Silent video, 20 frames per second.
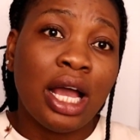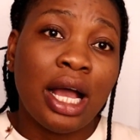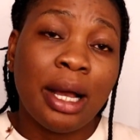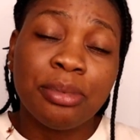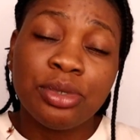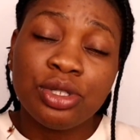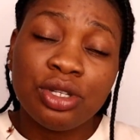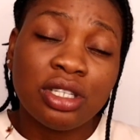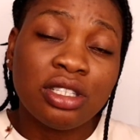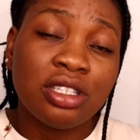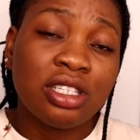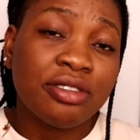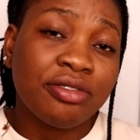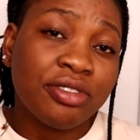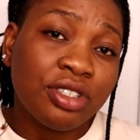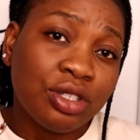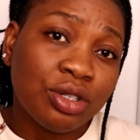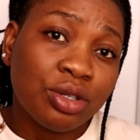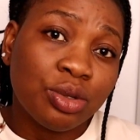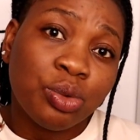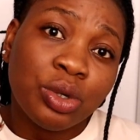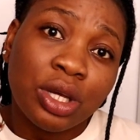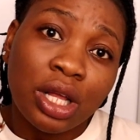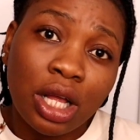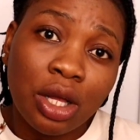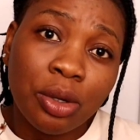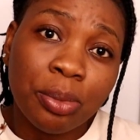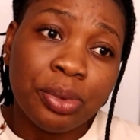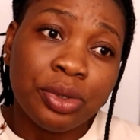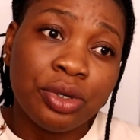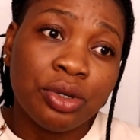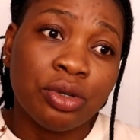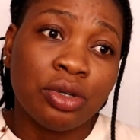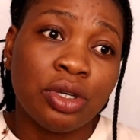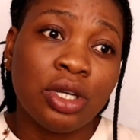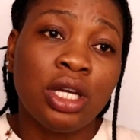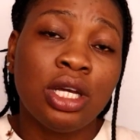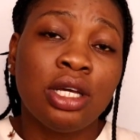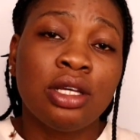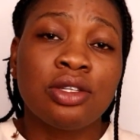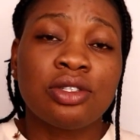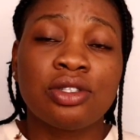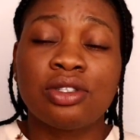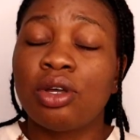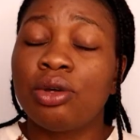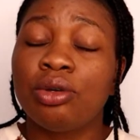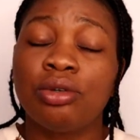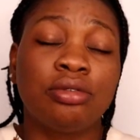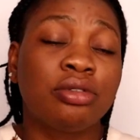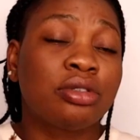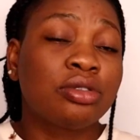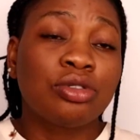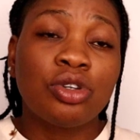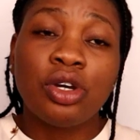I'm sure this video will help you. So